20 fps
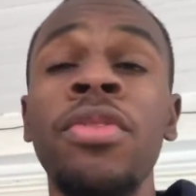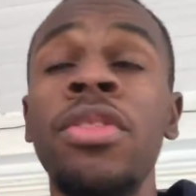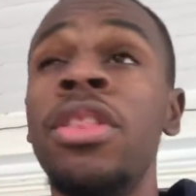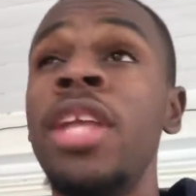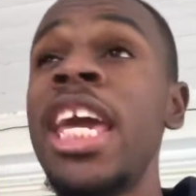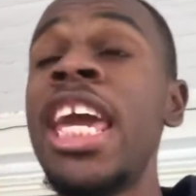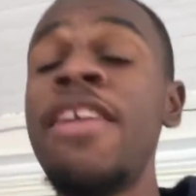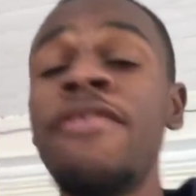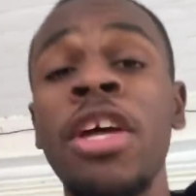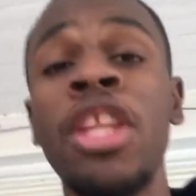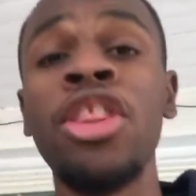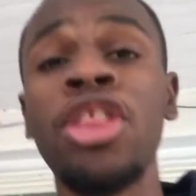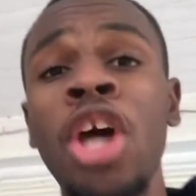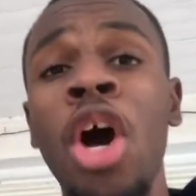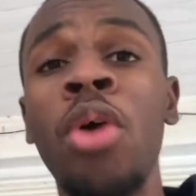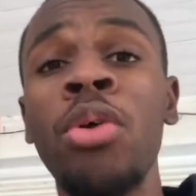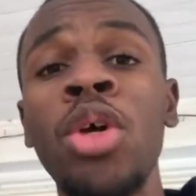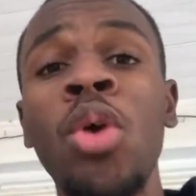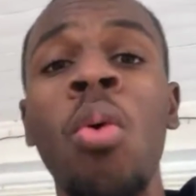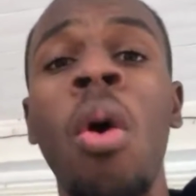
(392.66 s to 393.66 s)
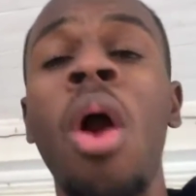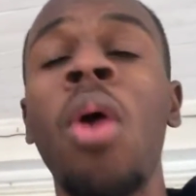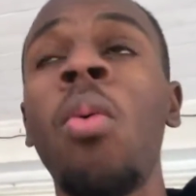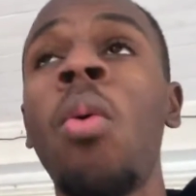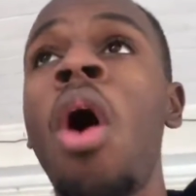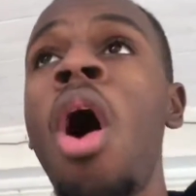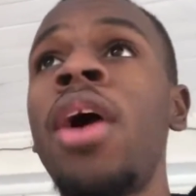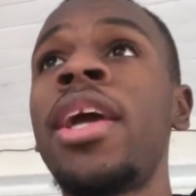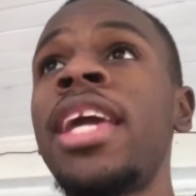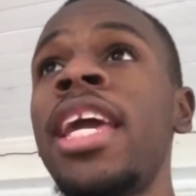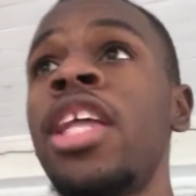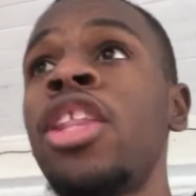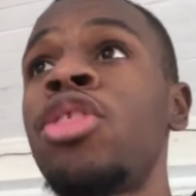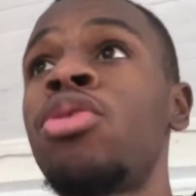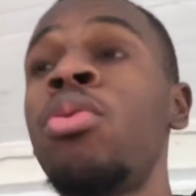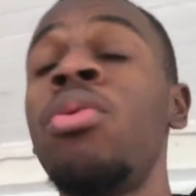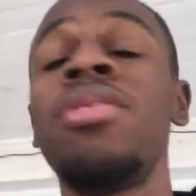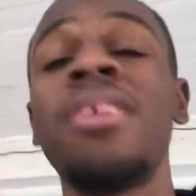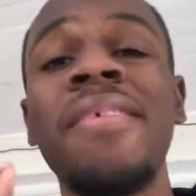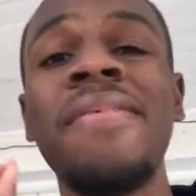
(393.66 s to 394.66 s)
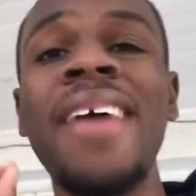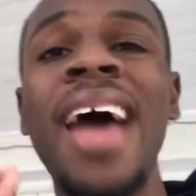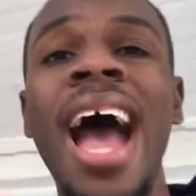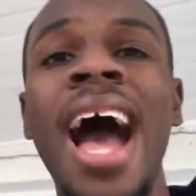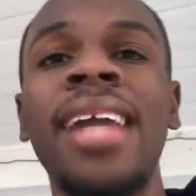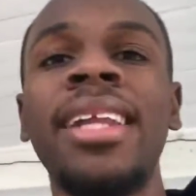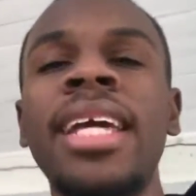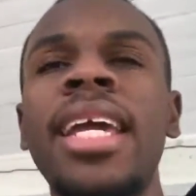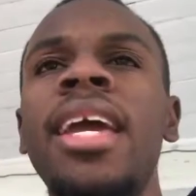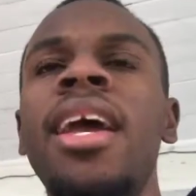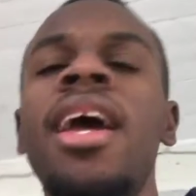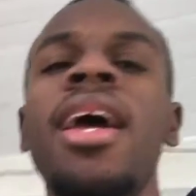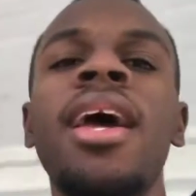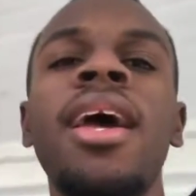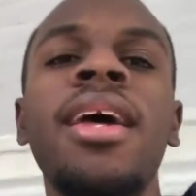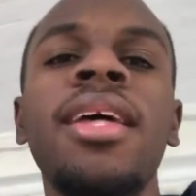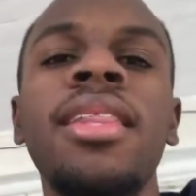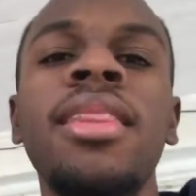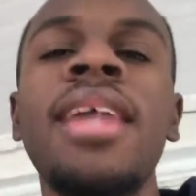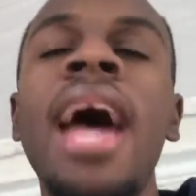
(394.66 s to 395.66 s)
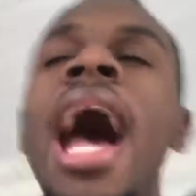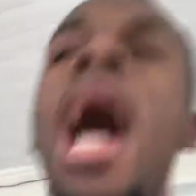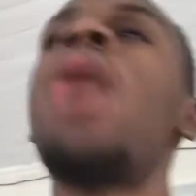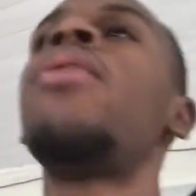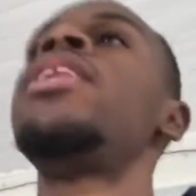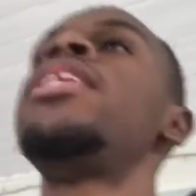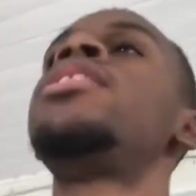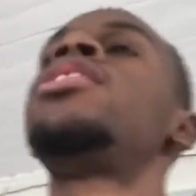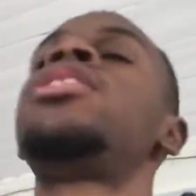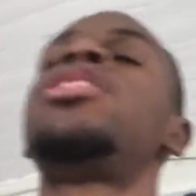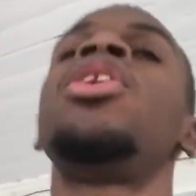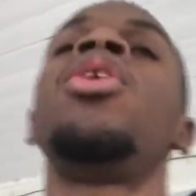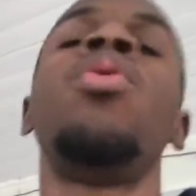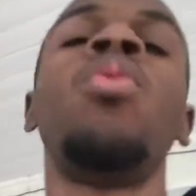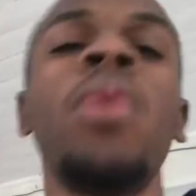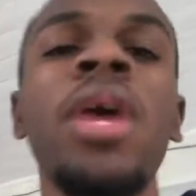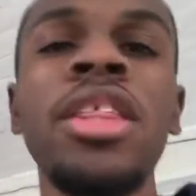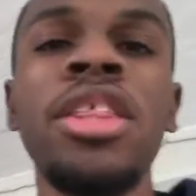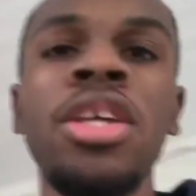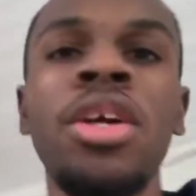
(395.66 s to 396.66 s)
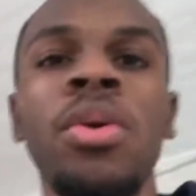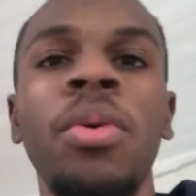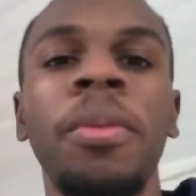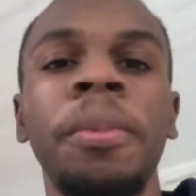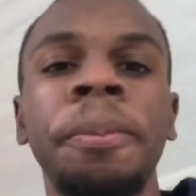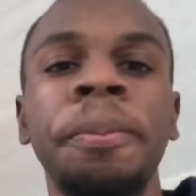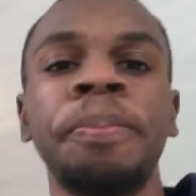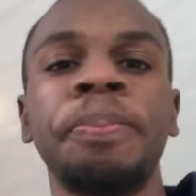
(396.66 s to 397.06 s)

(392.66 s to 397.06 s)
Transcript: Even though you are walking through the valley, thou is still with you.